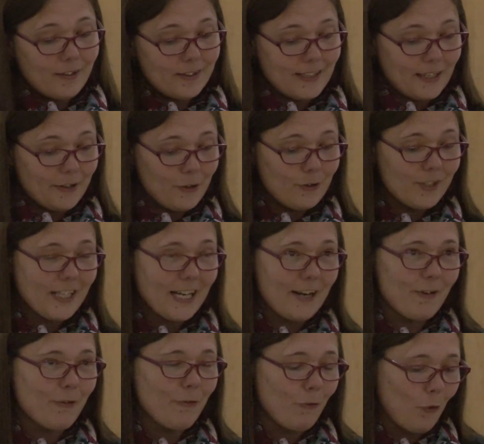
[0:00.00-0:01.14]
that our
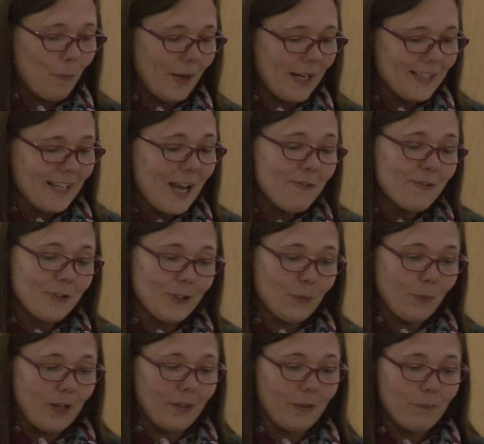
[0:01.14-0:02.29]
Unitarian forebears left us
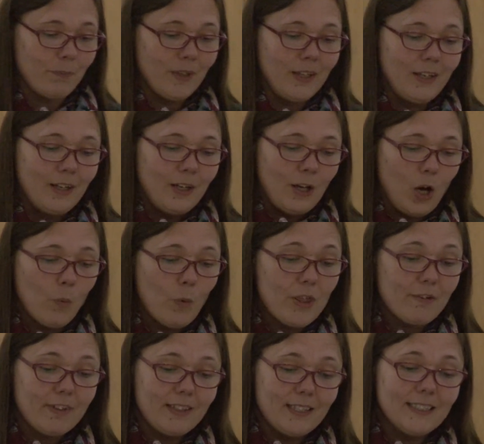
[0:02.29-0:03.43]
with, and
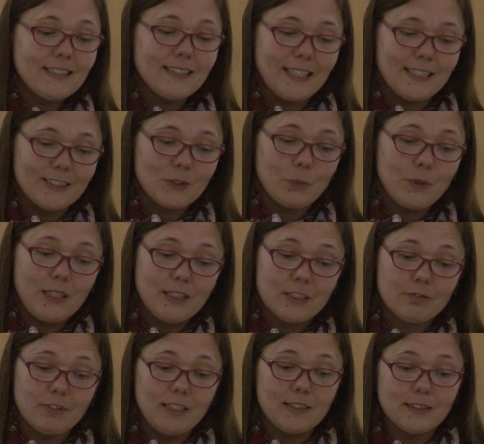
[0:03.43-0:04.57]
whether in this sense we need
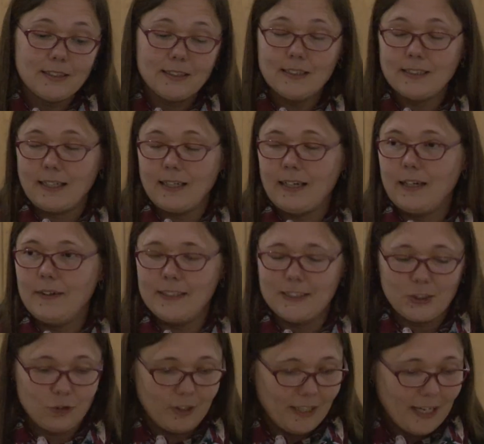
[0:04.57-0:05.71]
to reconsider our
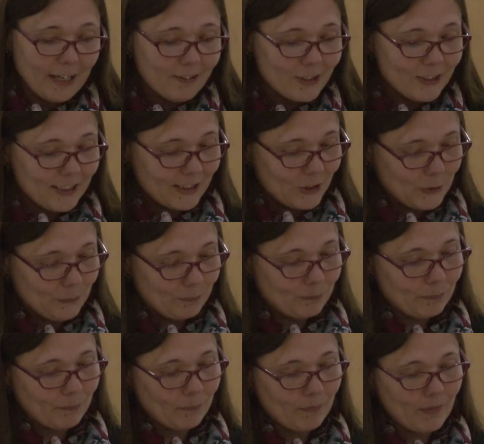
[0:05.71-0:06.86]
history and heritage.
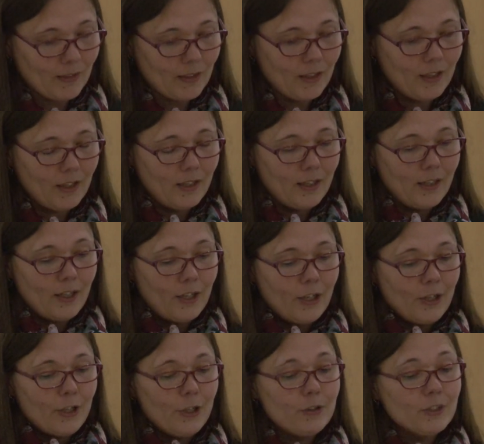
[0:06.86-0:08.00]

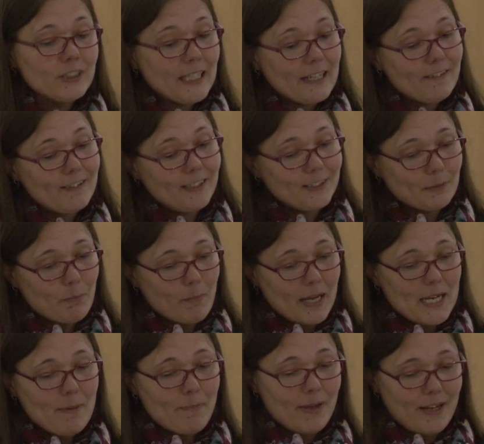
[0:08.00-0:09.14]
Unitarianism
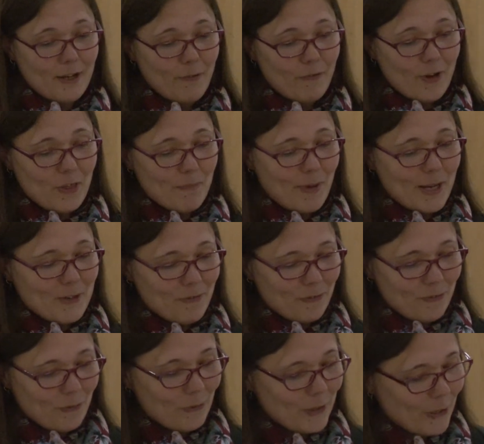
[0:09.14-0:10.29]
may be a featherbed for
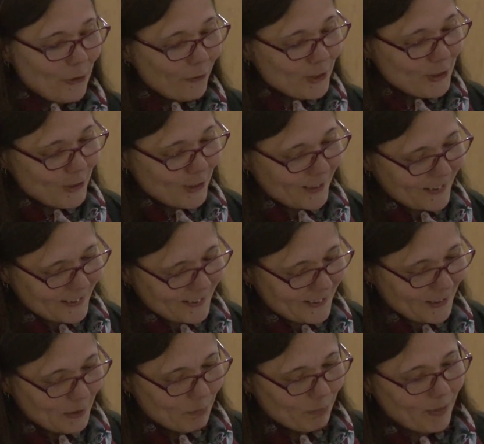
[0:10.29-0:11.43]
fallen Christians,
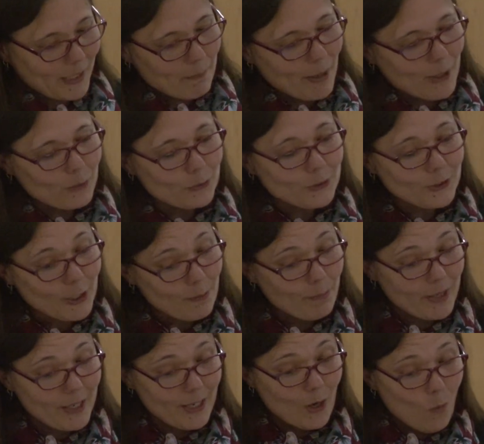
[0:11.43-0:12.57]
but it may also
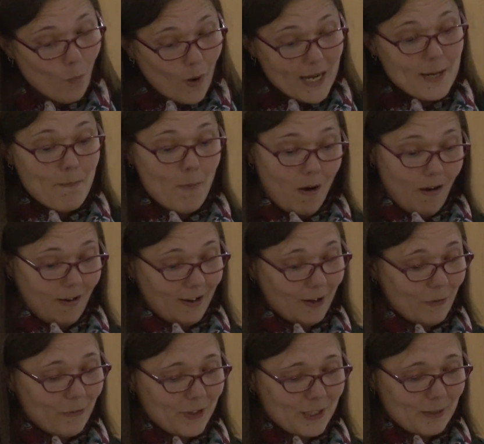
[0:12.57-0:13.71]
be a
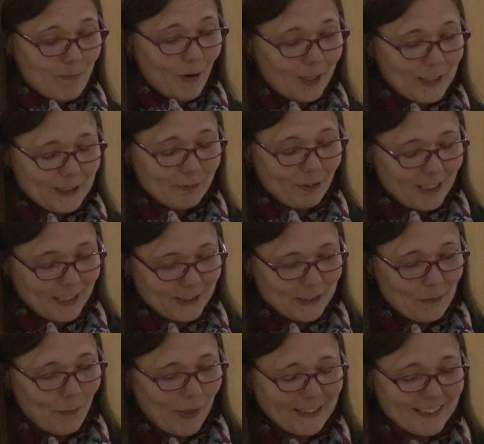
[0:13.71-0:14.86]
waymarker for the demise of religion
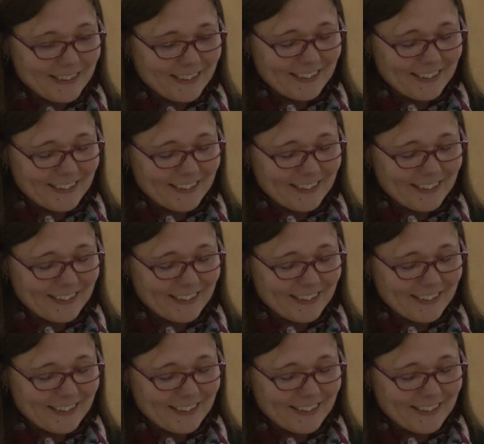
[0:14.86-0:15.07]
in Western